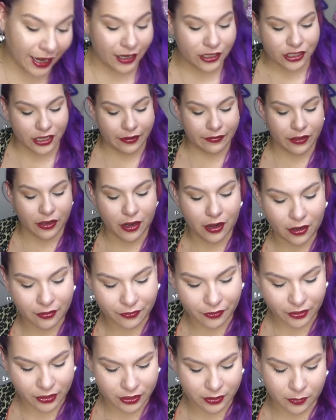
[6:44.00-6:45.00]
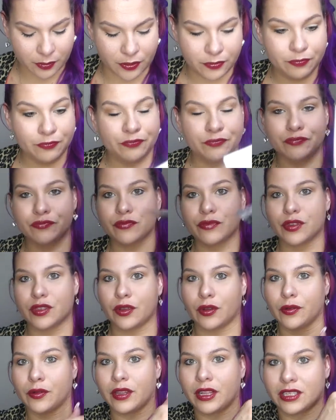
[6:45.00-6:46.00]
actually have the card for this one,
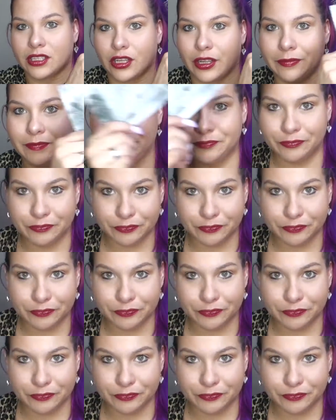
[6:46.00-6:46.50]
so that's good.